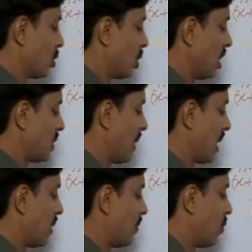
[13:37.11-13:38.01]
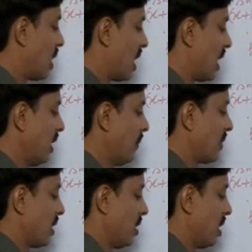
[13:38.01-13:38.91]
So this become 1,
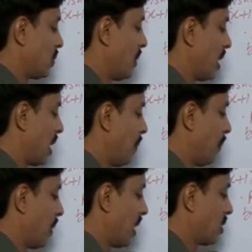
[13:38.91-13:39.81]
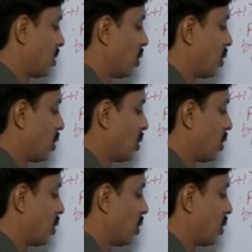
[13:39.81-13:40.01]
this become plus